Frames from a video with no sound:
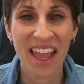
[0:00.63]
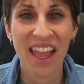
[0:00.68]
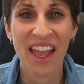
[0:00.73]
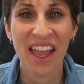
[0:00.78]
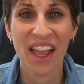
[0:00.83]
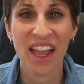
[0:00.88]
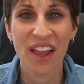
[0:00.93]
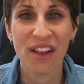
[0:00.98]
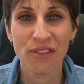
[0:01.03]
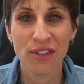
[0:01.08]

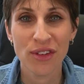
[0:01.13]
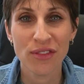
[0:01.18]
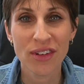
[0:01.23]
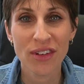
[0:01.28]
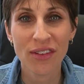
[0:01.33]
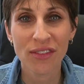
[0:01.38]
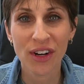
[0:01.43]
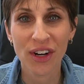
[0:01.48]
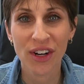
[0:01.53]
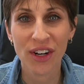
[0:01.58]
If you've
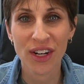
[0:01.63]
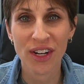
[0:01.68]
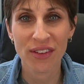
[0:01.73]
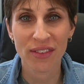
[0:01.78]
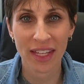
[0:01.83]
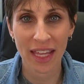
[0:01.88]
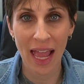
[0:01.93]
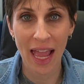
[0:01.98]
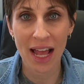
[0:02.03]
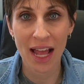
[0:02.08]
never heard of
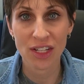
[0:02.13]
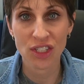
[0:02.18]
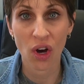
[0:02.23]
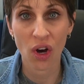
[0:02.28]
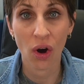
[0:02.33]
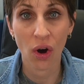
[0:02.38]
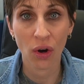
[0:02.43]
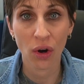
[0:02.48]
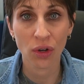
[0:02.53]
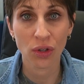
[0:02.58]
a
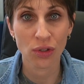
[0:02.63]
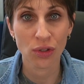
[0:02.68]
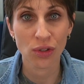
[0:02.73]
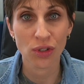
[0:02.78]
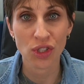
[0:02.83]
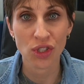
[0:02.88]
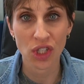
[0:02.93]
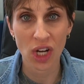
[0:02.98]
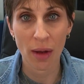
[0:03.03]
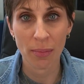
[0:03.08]
catch-all
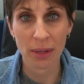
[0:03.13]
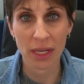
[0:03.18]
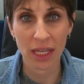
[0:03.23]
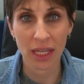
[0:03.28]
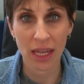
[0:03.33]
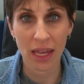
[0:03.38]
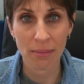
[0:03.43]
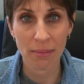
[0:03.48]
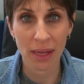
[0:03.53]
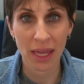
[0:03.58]
Google shopping
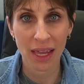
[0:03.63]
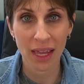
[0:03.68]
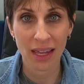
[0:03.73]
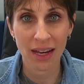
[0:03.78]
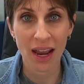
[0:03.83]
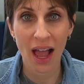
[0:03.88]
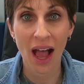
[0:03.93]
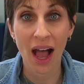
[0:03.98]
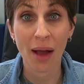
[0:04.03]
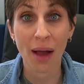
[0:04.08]

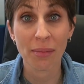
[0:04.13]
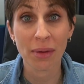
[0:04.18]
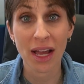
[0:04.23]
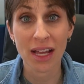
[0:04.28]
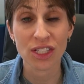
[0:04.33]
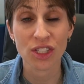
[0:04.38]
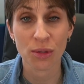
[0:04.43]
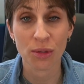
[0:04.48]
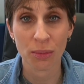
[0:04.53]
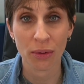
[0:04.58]
campaign, I'm
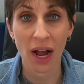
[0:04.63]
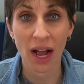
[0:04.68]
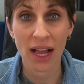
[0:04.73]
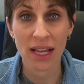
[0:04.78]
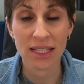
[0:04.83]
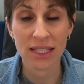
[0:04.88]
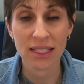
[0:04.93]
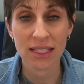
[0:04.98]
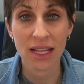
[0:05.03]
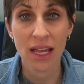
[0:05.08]
not
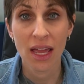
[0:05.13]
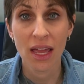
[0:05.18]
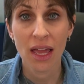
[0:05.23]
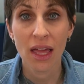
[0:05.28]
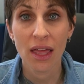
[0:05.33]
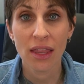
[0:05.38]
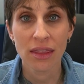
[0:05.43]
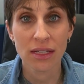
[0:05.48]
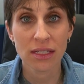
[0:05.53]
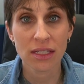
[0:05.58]
surprised.
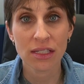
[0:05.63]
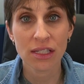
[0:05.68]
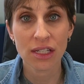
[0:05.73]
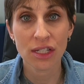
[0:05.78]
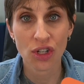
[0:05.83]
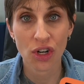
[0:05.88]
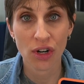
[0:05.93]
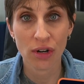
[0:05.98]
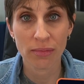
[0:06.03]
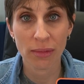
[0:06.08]
This is a
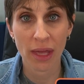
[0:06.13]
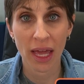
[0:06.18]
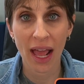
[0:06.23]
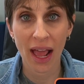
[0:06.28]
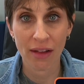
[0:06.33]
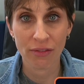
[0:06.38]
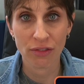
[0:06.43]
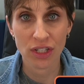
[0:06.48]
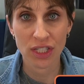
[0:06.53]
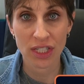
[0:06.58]
term that
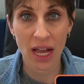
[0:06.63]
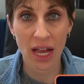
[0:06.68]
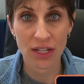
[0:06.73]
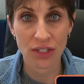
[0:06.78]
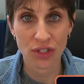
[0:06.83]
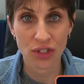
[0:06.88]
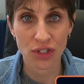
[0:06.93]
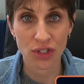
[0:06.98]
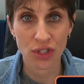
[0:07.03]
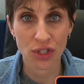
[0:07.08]

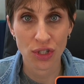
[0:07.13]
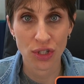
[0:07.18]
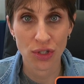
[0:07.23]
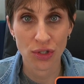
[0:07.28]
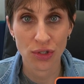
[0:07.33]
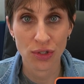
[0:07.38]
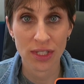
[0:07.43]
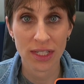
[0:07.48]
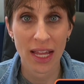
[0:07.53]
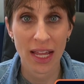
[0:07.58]
advertisers
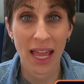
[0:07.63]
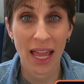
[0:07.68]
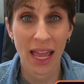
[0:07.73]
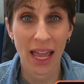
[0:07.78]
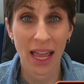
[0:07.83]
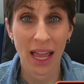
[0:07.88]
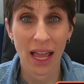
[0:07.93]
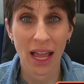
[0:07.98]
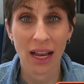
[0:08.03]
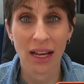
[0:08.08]
use,
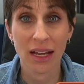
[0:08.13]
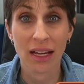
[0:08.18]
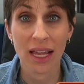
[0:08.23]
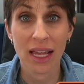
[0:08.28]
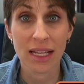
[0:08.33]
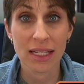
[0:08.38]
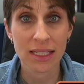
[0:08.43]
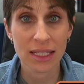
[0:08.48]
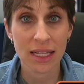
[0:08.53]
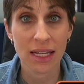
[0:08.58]
and
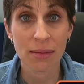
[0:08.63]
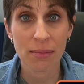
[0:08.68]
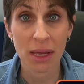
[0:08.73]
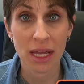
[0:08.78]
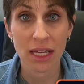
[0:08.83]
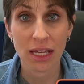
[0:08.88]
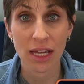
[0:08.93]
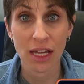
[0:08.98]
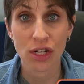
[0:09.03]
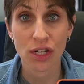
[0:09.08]
it's going to
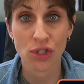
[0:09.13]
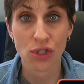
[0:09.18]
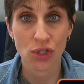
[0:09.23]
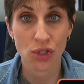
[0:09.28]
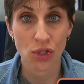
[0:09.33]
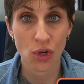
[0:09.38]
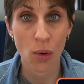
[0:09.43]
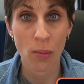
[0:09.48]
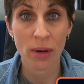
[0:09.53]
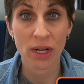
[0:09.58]
make it
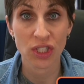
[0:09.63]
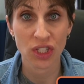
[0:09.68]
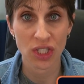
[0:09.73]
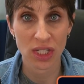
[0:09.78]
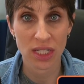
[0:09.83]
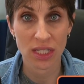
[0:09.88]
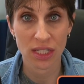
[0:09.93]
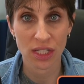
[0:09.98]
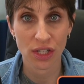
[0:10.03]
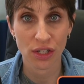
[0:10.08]
so much
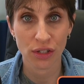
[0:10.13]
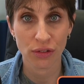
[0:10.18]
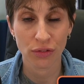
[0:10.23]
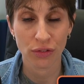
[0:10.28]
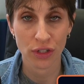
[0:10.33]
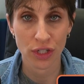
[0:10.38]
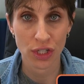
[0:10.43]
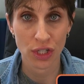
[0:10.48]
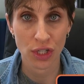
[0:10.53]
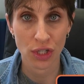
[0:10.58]
easier
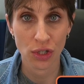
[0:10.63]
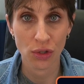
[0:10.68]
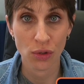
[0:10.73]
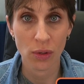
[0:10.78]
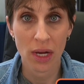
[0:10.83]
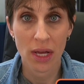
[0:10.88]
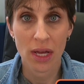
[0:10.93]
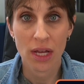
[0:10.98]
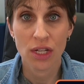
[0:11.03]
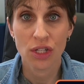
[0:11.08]
for
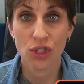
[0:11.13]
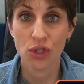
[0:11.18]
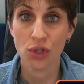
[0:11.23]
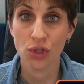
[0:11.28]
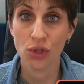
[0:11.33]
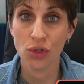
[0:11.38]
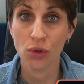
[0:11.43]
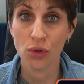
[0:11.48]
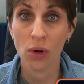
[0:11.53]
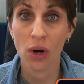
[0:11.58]
you
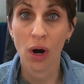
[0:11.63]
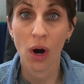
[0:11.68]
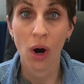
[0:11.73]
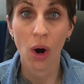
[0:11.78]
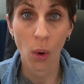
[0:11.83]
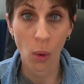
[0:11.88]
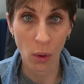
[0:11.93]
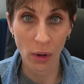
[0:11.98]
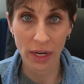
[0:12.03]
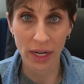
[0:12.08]
to
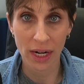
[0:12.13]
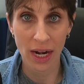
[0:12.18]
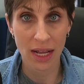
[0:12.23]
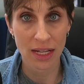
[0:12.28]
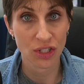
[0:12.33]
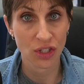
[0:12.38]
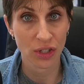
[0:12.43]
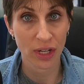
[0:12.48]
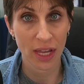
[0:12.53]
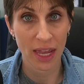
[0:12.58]

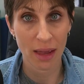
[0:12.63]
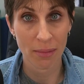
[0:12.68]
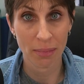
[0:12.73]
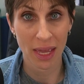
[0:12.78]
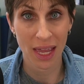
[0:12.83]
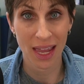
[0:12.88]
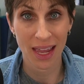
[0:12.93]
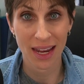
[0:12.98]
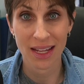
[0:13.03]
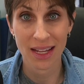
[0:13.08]
organize your
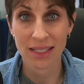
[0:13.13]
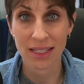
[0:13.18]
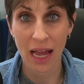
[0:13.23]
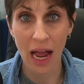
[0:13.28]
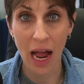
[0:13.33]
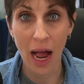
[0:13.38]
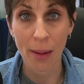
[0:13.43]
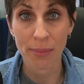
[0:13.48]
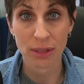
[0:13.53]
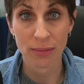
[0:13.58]
campaign, to
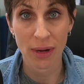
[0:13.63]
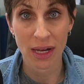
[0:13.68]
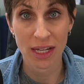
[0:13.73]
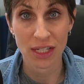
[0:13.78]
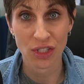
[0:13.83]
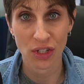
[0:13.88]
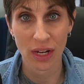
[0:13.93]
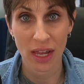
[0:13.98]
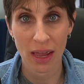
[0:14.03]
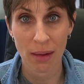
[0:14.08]

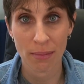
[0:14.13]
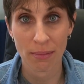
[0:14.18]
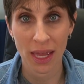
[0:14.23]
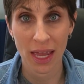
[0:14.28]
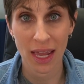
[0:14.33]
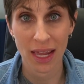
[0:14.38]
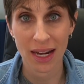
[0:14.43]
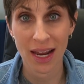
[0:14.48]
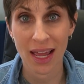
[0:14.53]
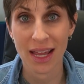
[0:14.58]
optimize your
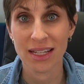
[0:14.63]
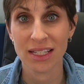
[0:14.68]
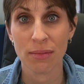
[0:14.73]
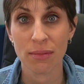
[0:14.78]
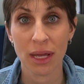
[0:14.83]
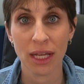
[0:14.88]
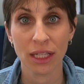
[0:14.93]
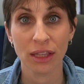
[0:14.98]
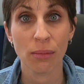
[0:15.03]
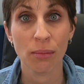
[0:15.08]
campaign, and to
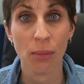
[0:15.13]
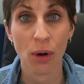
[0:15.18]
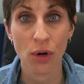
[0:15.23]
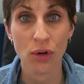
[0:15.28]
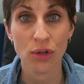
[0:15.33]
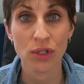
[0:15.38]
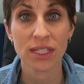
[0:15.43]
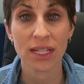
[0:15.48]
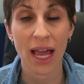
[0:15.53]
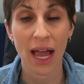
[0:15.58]
make the
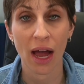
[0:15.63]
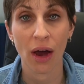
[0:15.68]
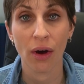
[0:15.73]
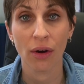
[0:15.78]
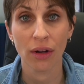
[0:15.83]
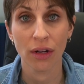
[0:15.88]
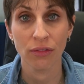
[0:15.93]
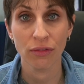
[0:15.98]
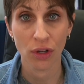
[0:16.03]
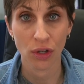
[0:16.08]
most out
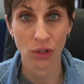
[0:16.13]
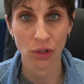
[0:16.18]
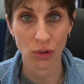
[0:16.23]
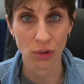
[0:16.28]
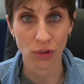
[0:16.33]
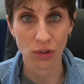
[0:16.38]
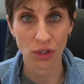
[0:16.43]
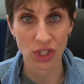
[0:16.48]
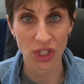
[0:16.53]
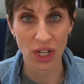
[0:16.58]
of
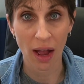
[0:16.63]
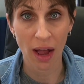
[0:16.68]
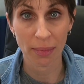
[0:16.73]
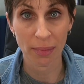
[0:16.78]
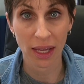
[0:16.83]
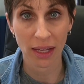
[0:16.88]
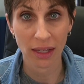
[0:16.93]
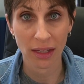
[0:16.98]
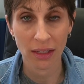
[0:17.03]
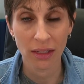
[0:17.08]
Google
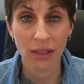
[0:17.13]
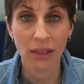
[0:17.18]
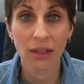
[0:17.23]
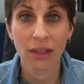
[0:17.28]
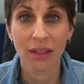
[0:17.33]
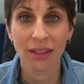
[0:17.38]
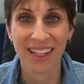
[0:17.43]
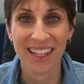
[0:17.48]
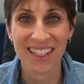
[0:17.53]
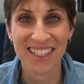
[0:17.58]
Shopping.
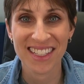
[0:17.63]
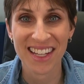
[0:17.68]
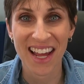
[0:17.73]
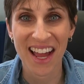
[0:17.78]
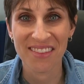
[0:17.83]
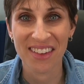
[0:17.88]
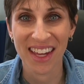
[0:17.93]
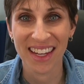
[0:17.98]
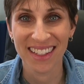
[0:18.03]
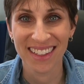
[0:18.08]
Let's
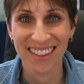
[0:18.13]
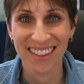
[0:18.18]
dive in.